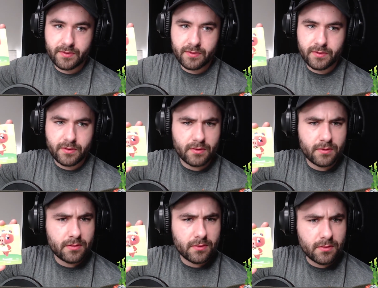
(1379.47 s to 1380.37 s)

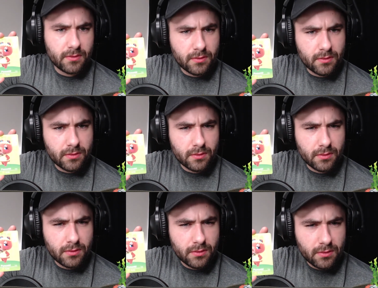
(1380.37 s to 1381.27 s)

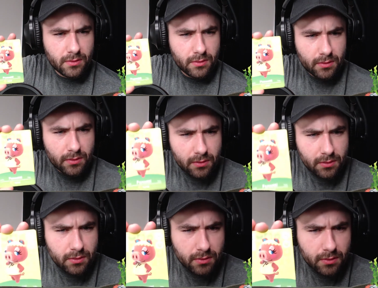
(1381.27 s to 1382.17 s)

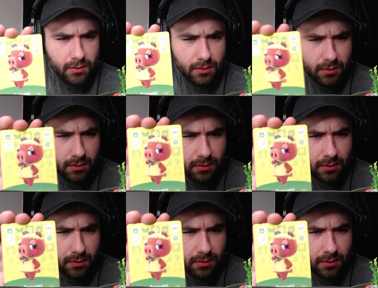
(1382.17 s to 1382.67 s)
Nothing is said.